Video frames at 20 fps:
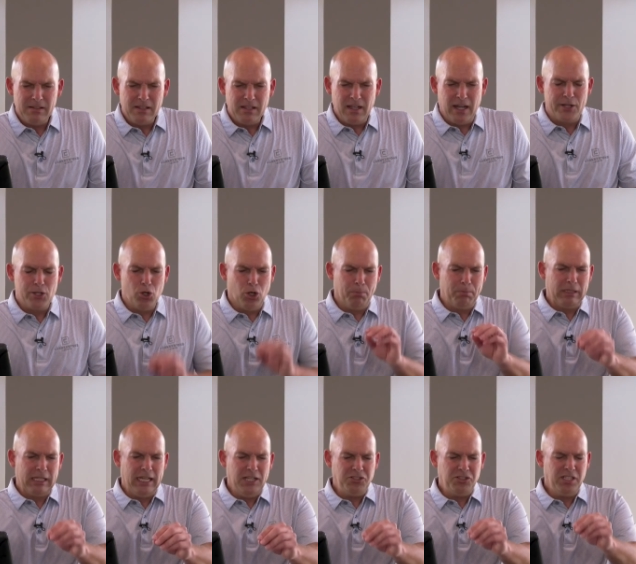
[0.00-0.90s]
God, your
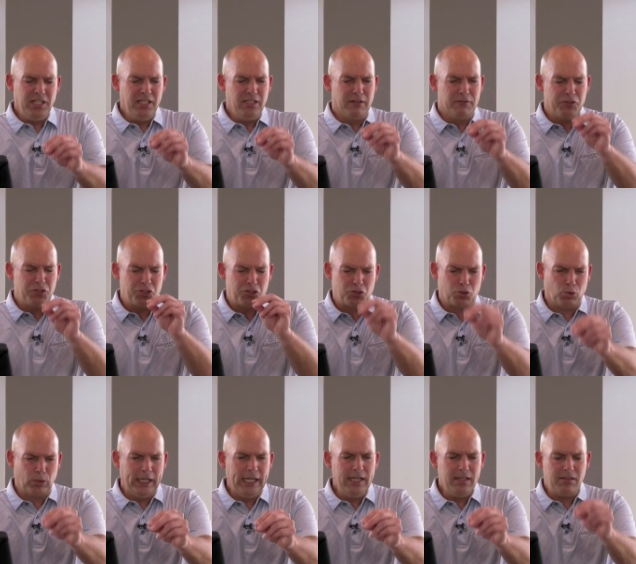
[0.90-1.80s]
blessing of
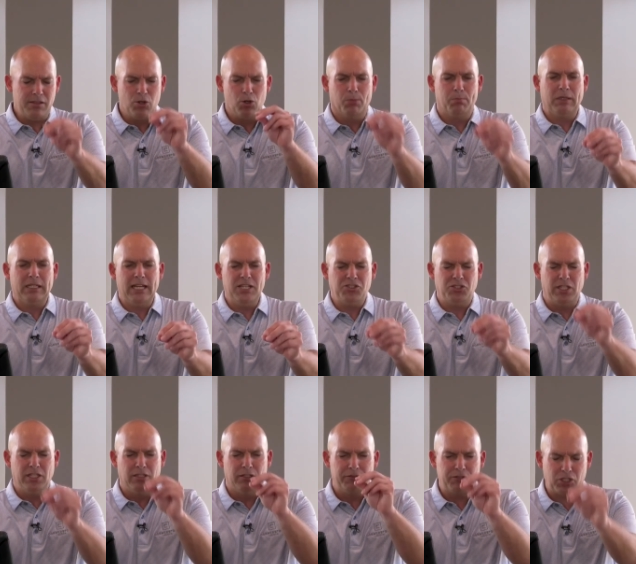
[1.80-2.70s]
strength, your
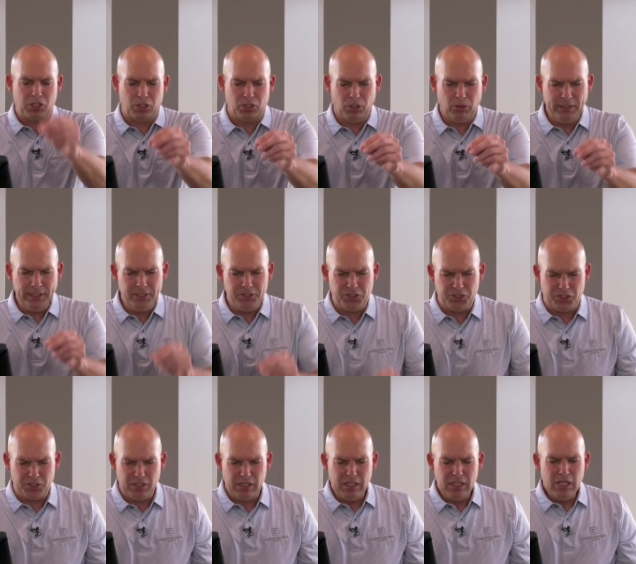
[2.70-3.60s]
blessing of
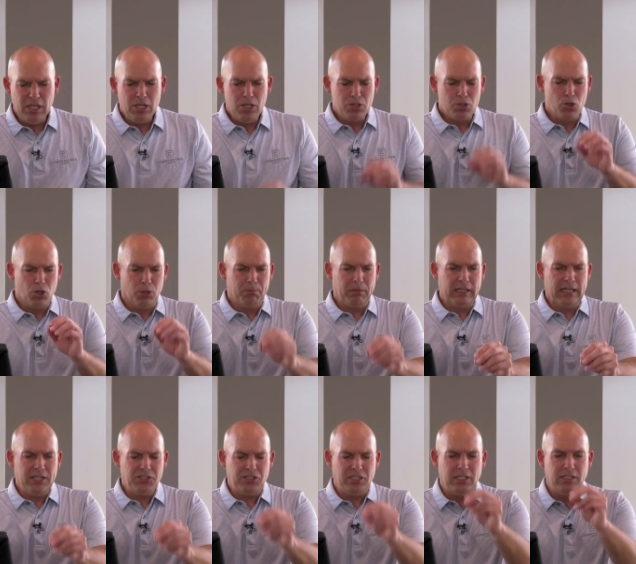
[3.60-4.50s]
courage, your
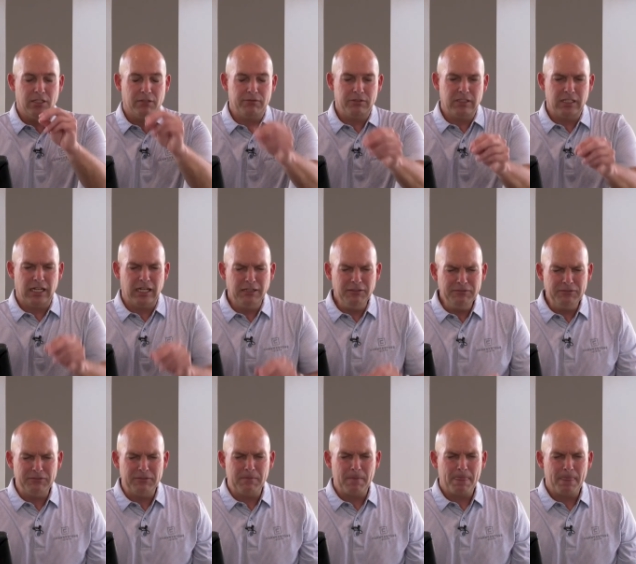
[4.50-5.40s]
blessing of love.
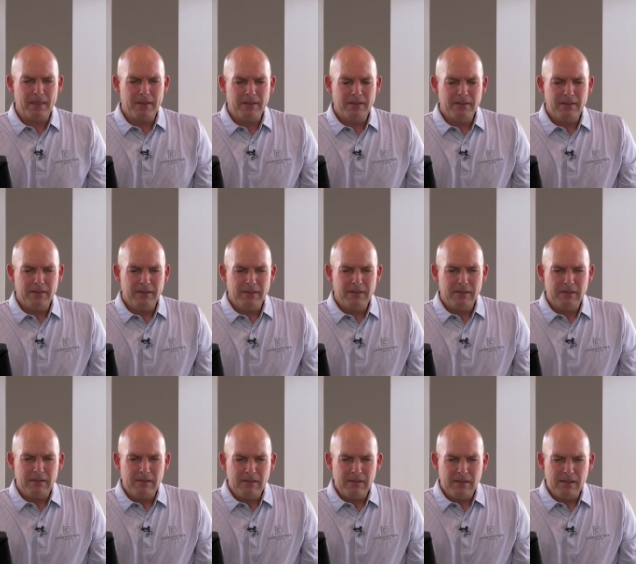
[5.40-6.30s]

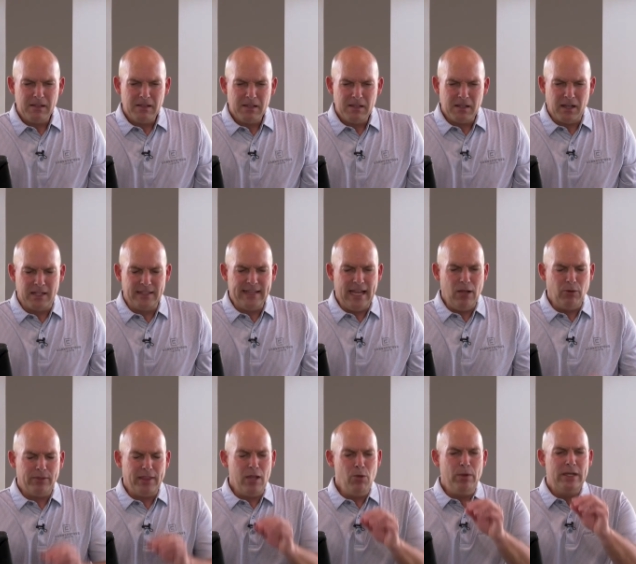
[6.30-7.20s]
God, and
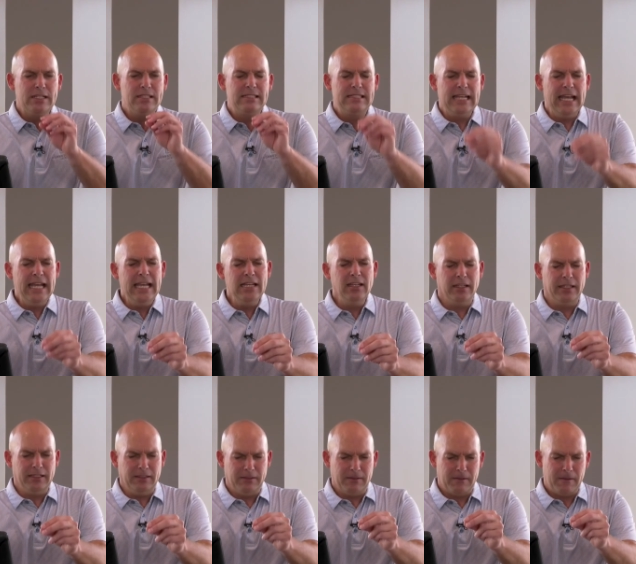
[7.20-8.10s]
that they would
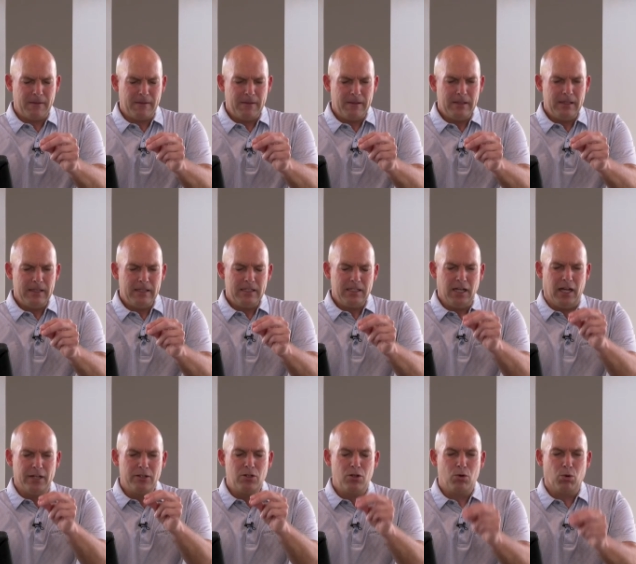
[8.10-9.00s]
daily,
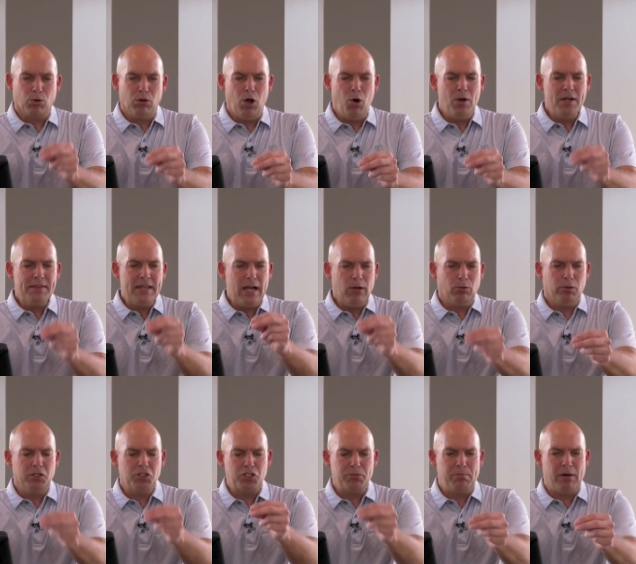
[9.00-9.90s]
God, grow in that
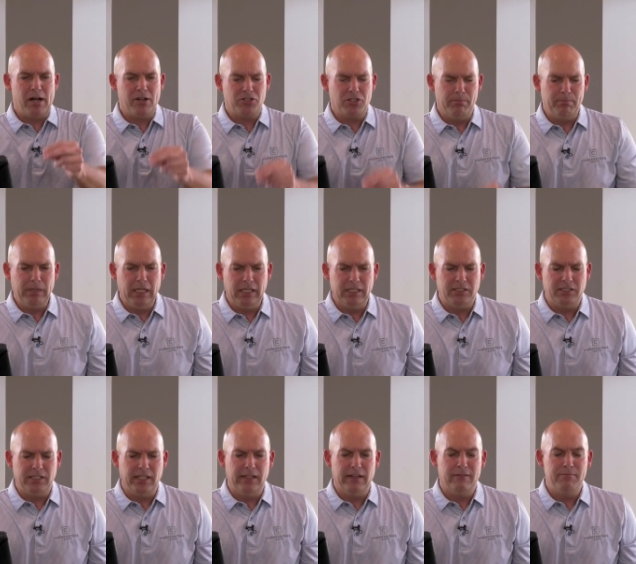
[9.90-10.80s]

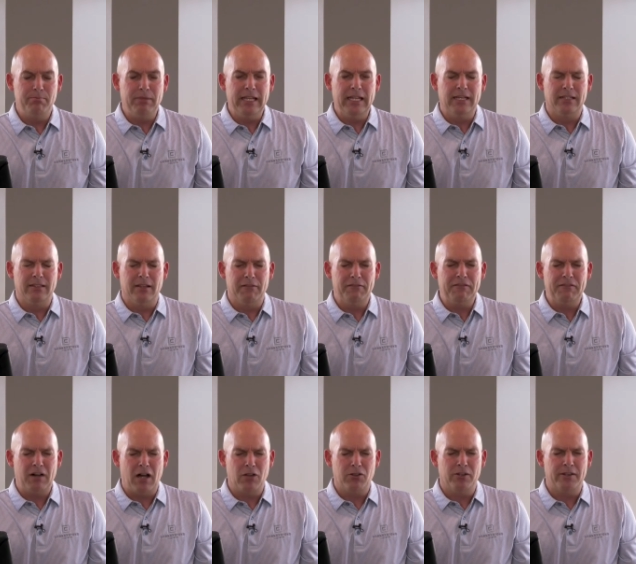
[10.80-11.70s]
responsibility of being the
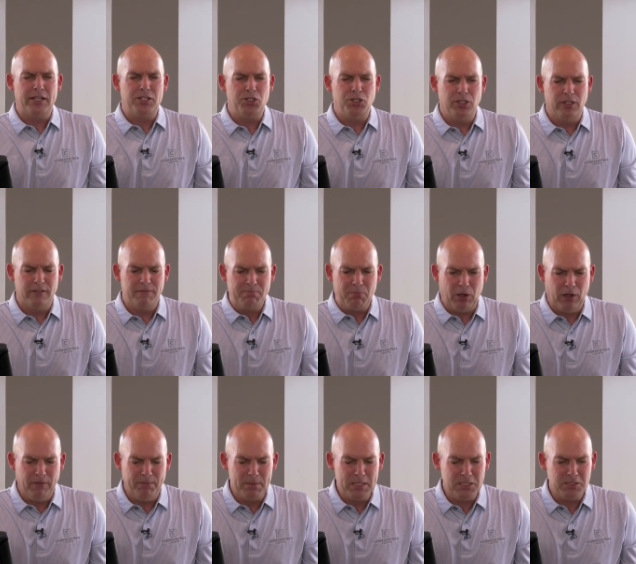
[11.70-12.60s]
father that you have
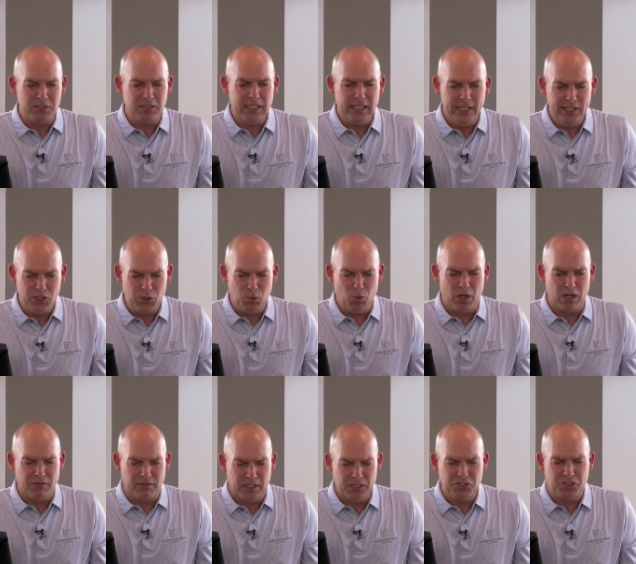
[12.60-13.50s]
purposed each
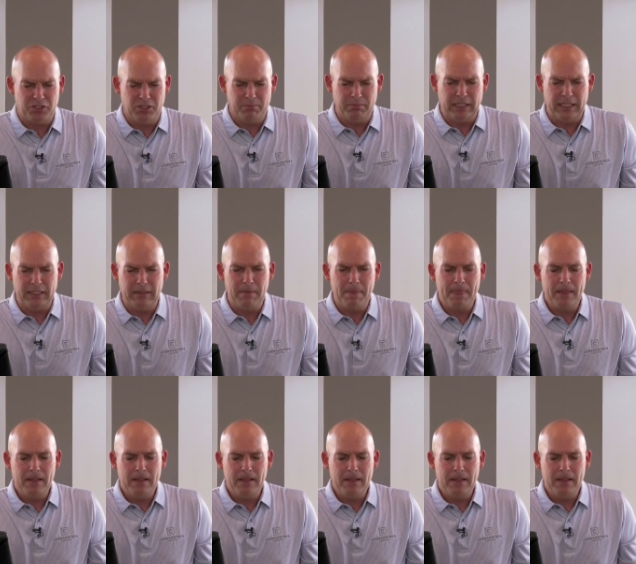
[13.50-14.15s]
one of us to be.